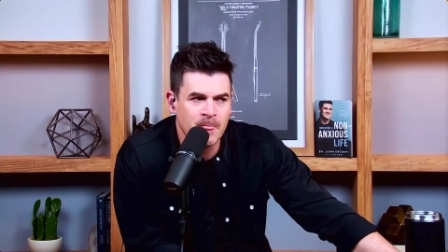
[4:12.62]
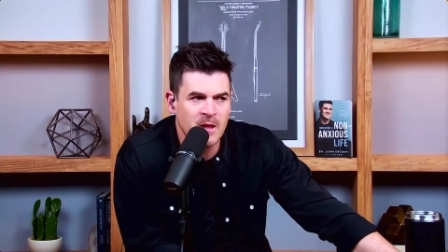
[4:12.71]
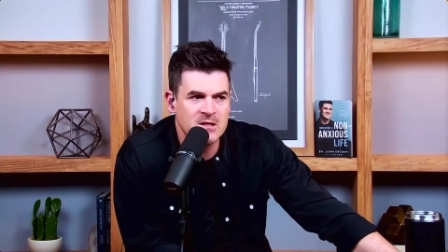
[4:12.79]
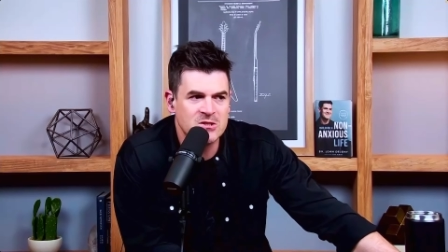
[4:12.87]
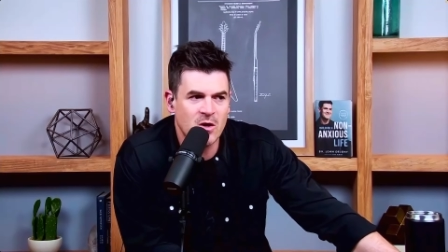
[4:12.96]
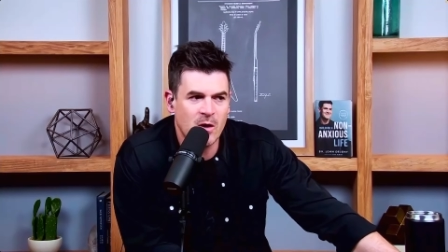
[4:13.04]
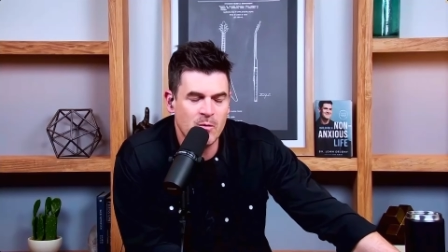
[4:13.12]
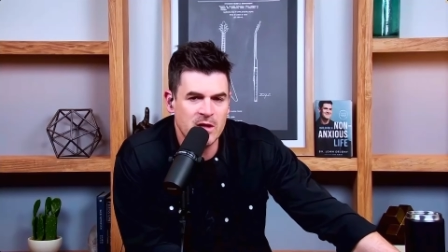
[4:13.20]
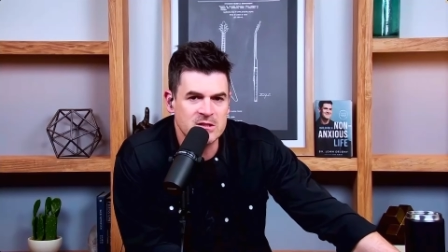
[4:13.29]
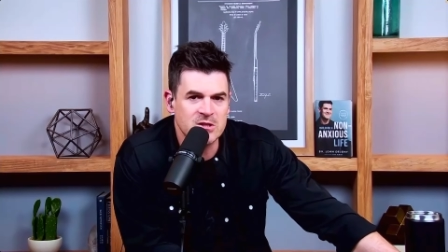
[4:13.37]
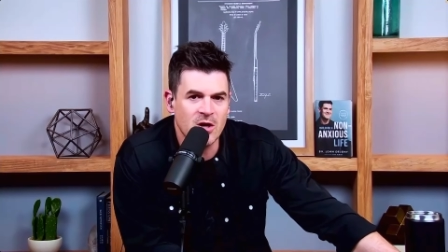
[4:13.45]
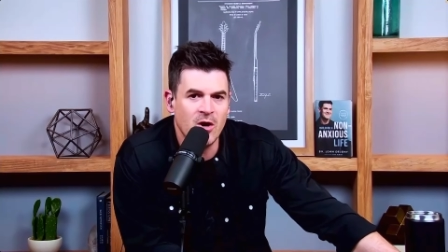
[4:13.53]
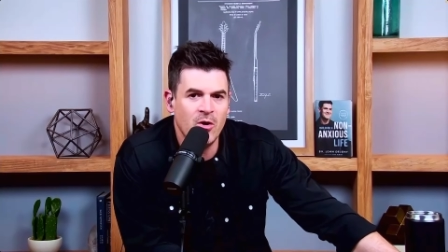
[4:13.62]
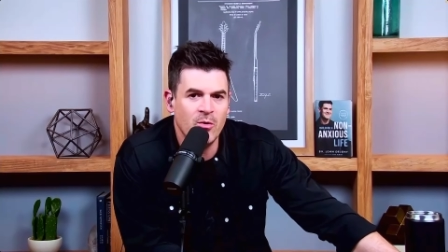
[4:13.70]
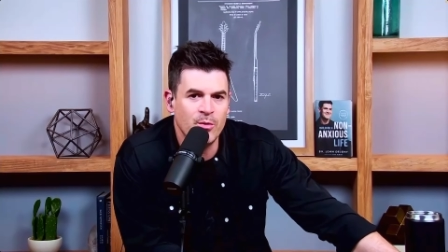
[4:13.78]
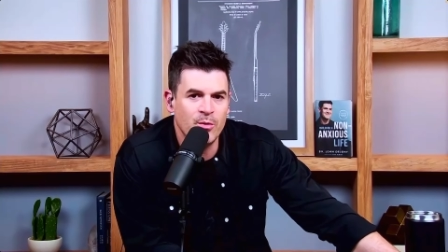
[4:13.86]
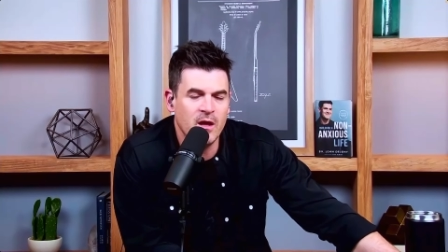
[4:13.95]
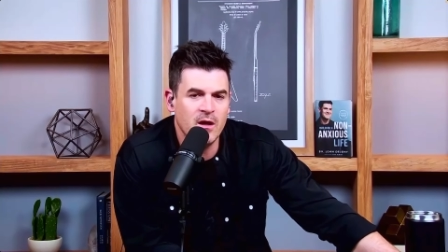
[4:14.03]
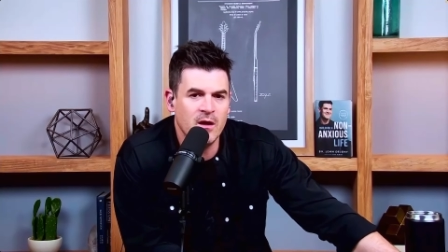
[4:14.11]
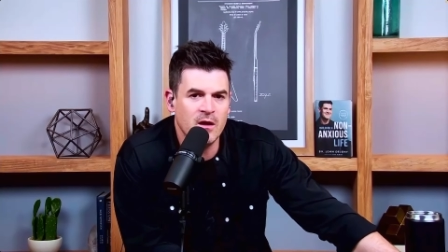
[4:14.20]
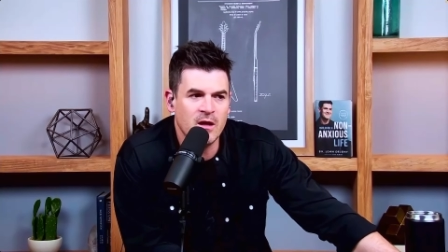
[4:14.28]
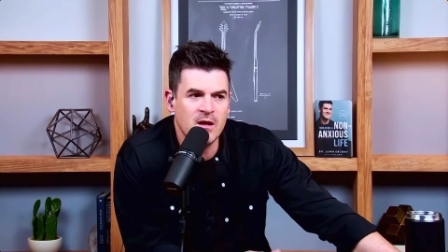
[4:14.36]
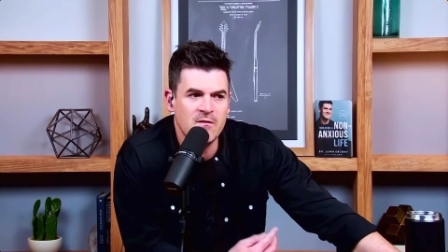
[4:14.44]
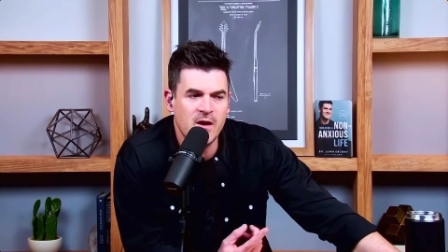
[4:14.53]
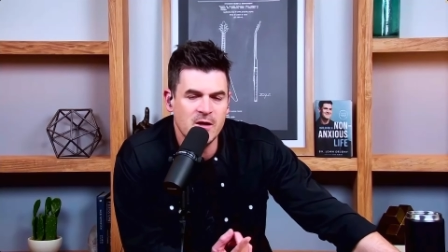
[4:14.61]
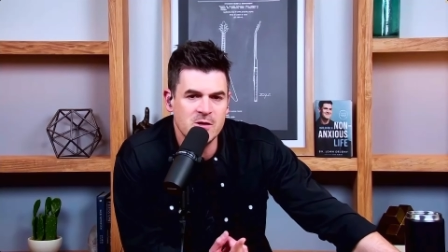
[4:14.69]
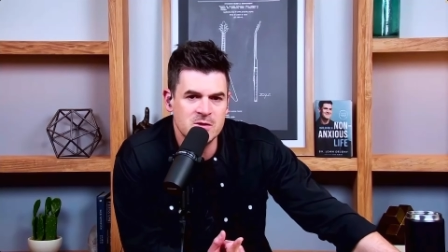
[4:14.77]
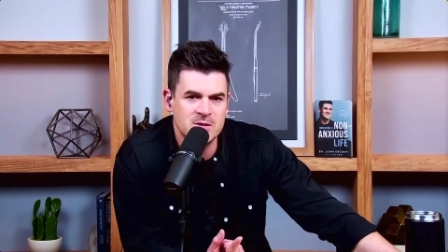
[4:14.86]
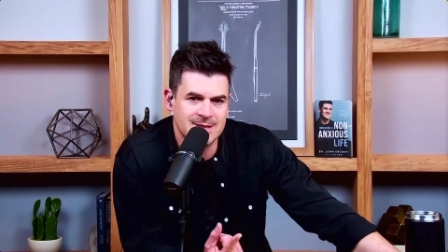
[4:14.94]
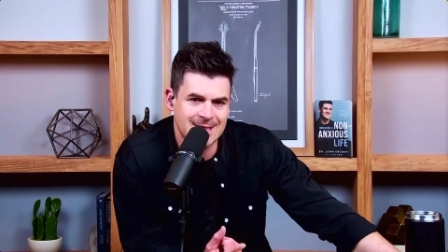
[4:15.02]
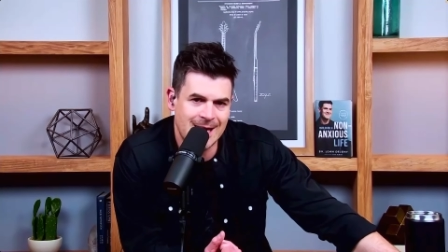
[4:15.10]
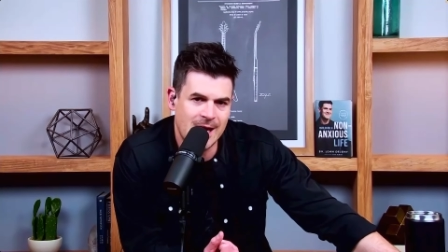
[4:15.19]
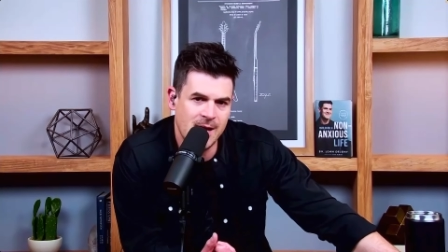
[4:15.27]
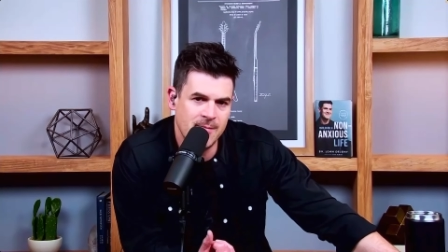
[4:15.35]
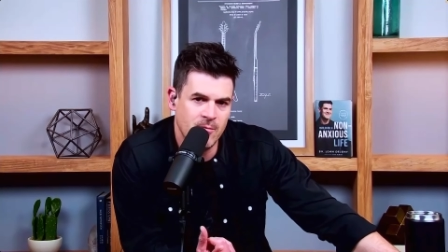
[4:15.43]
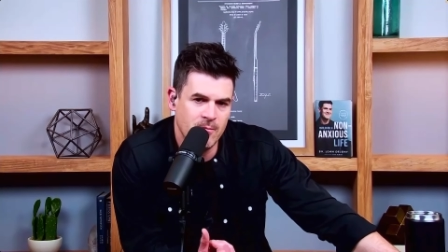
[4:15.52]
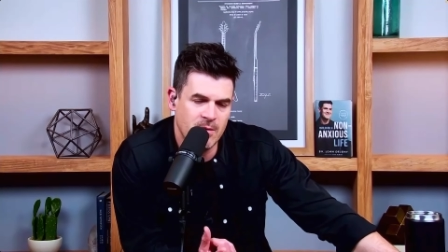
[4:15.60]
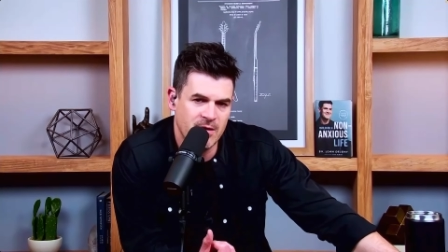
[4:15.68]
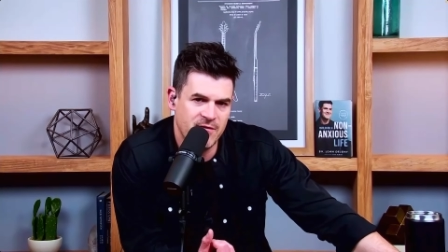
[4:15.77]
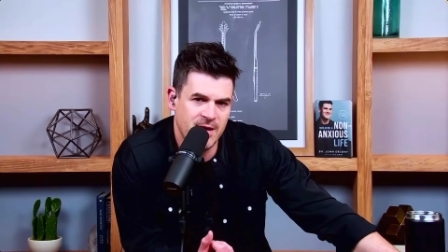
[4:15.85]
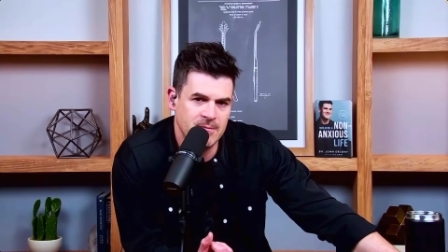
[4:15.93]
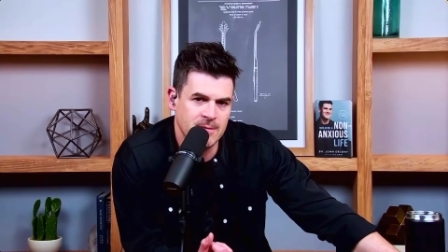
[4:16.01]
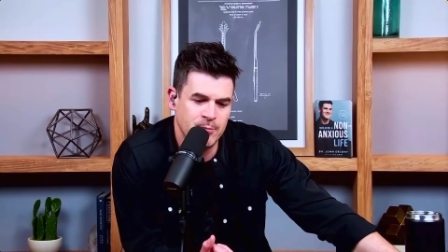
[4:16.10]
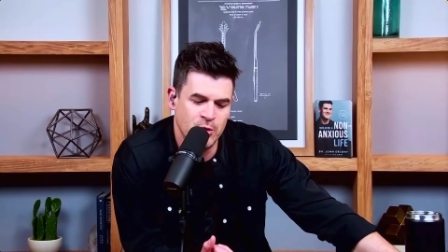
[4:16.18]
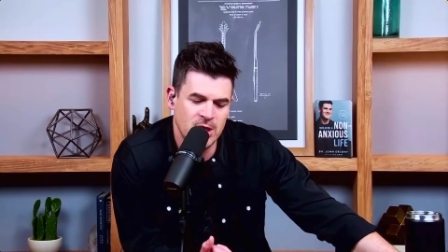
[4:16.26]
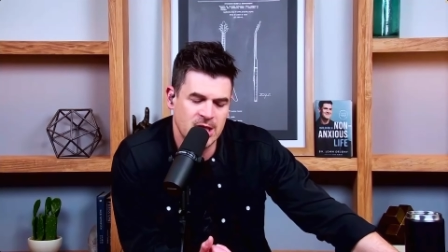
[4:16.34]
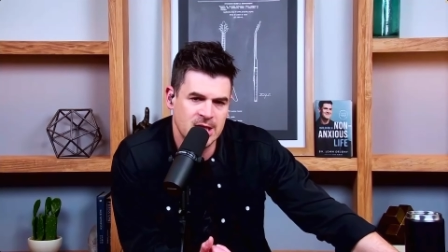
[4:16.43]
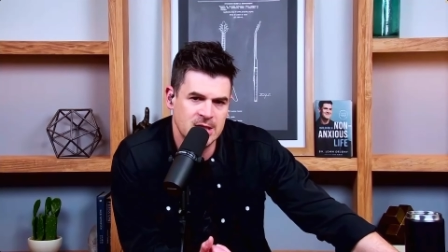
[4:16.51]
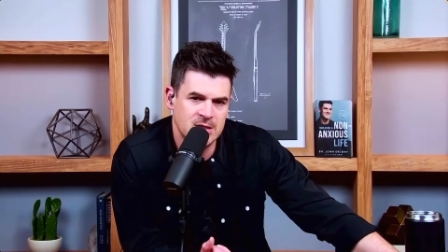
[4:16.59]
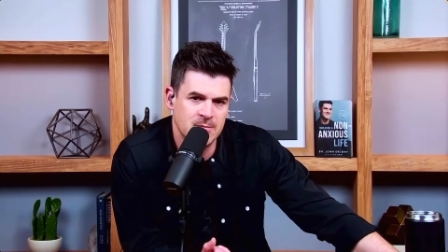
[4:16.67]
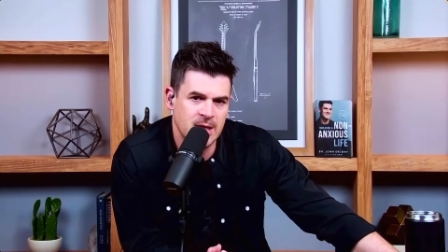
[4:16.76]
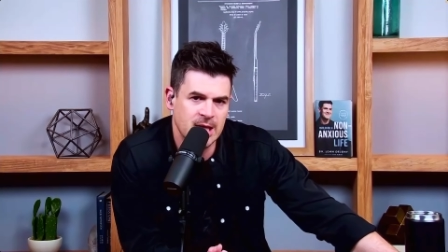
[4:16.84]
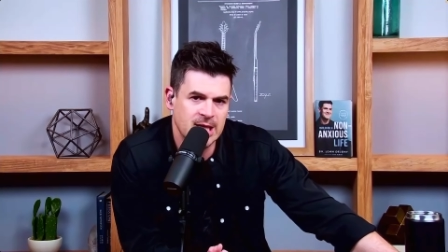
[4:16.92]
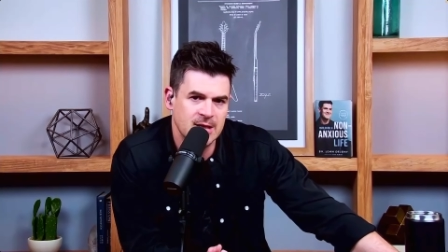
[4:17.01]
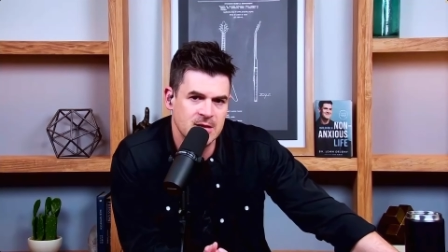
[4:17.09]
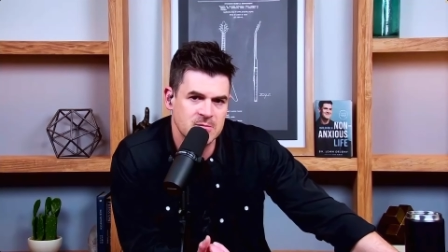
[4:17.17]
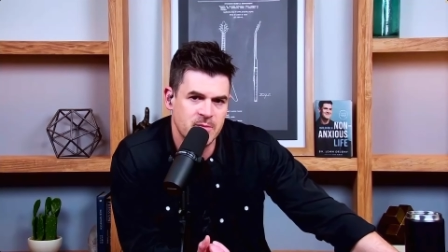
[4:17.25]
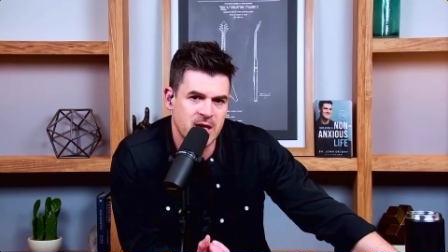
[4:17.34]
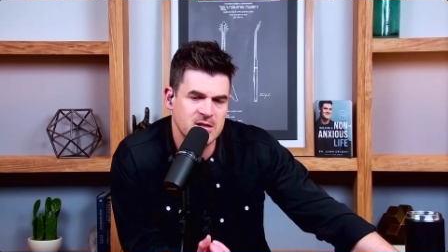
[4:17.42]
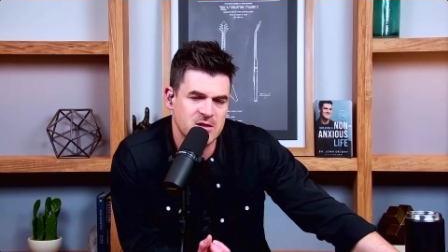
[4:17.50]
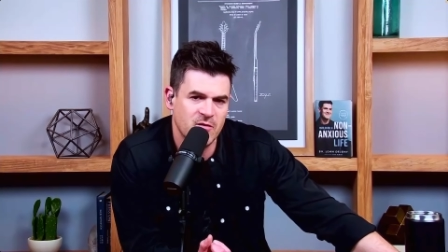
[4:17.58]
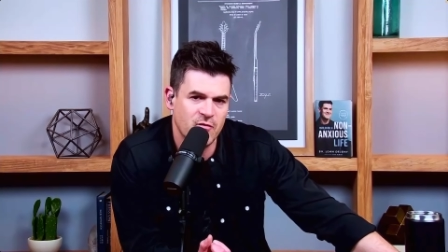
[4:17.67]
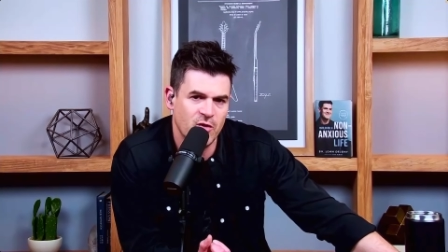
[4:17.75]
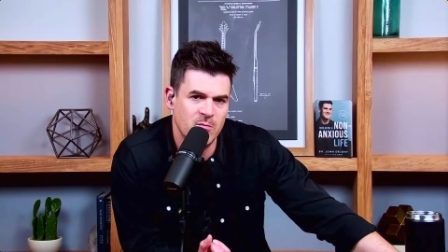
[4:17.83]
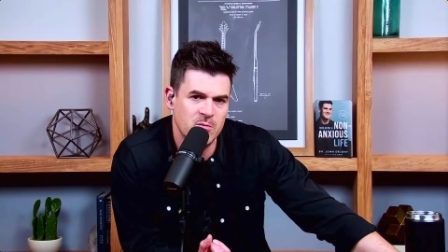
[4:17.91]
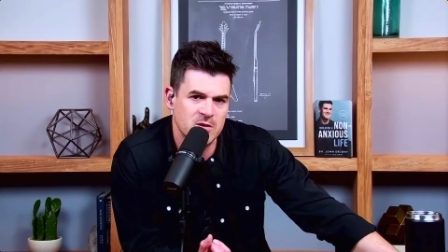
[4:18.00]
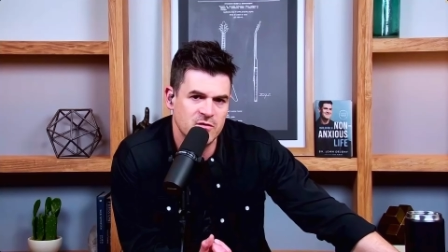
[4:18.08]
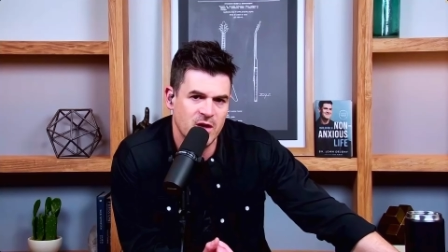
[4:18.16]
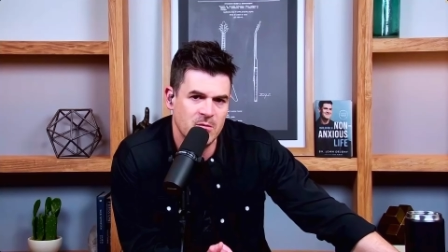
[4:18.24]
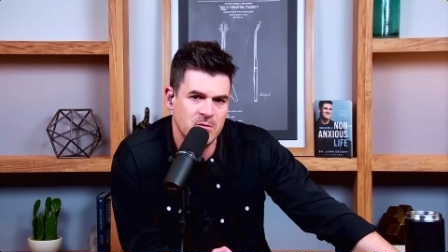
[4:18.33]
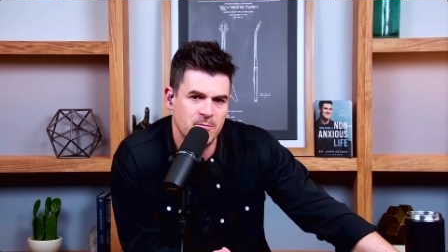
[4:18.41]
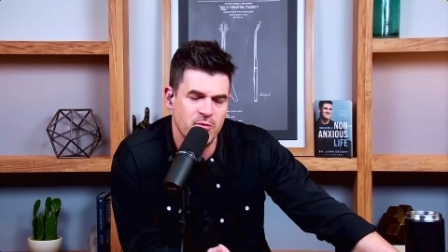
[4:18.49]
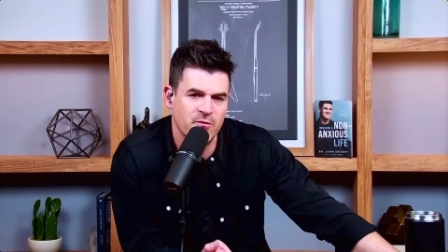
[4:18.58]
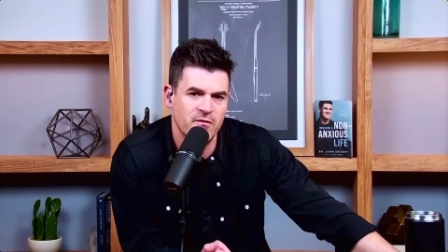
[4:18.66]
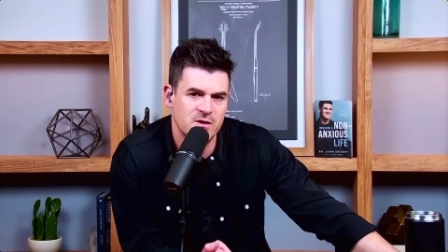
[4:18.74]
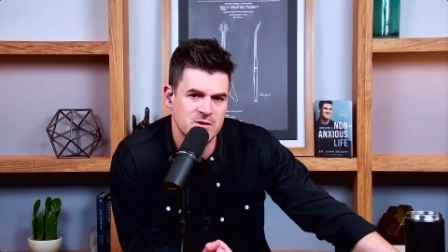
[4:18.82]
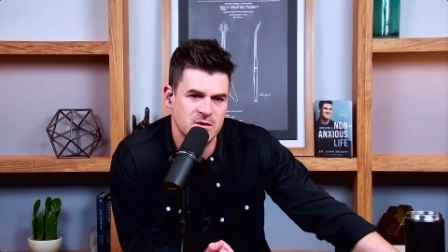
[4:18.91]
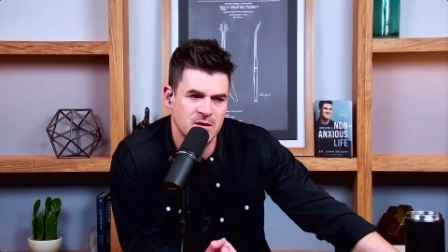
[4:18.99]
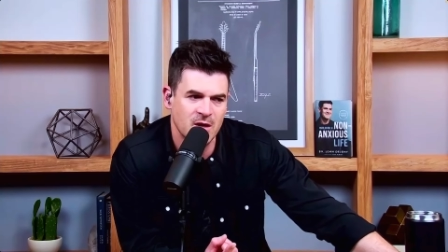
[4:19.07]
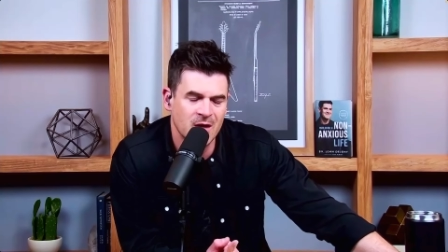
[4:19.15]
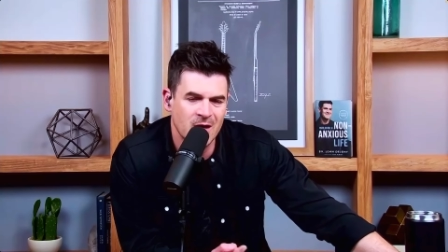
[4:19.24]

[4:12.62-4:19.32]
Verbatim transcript: And so I realized, oh, that he values the time my family put into making this basket for him and his family, provision.